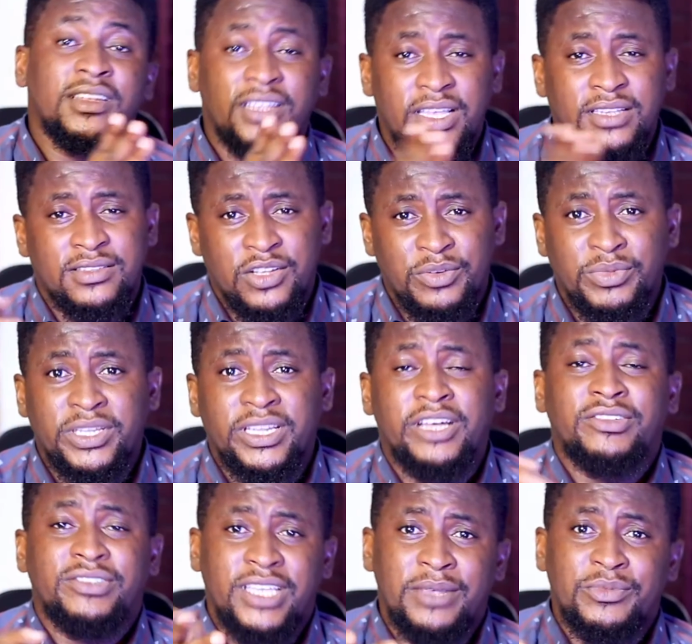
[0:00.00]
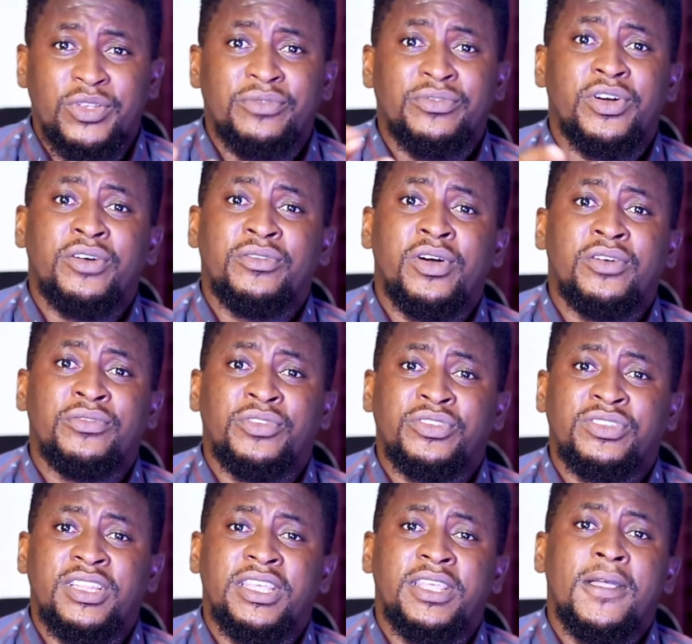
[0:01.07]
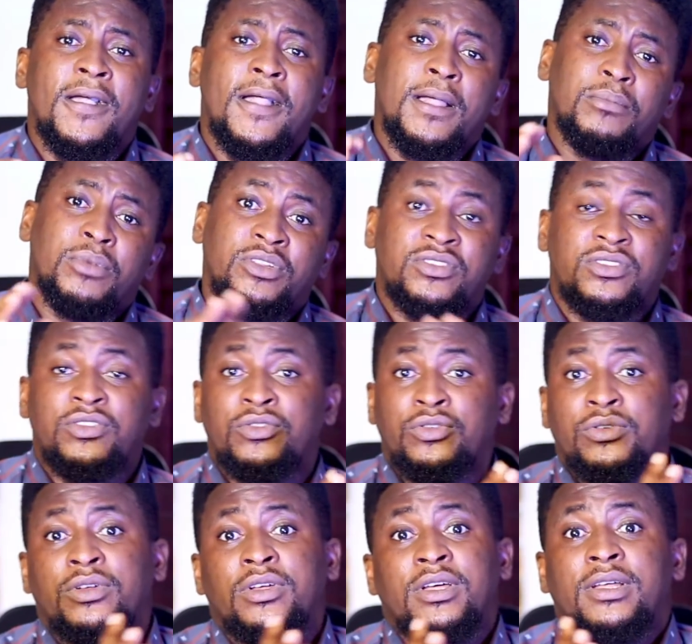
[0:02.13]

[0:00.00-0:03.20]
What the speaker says: And yes, there'll be downtime, obviously, but you know,